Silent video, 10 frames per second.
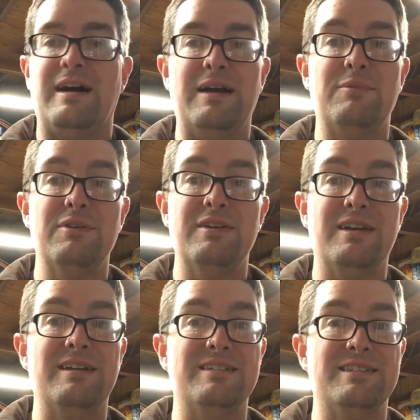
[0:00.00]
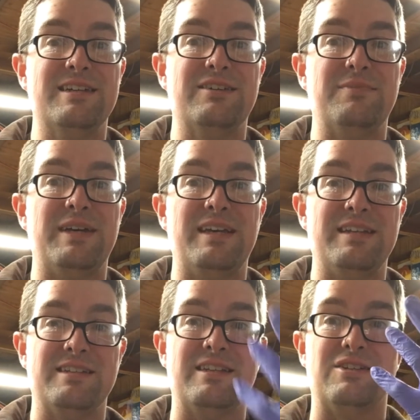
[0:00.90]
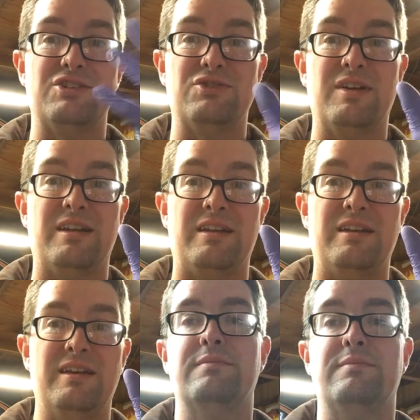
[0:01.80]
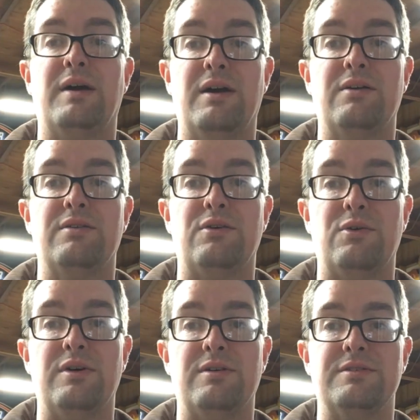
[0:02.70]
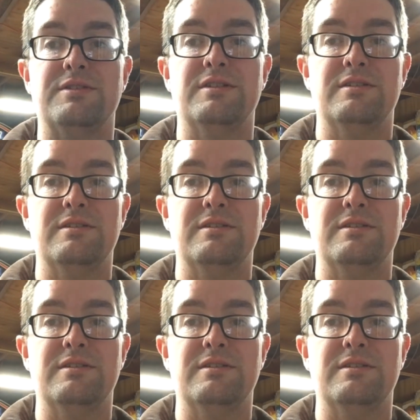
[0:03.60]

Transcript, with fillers: I'm really kind of sick of my hands getting shredded by all the oils,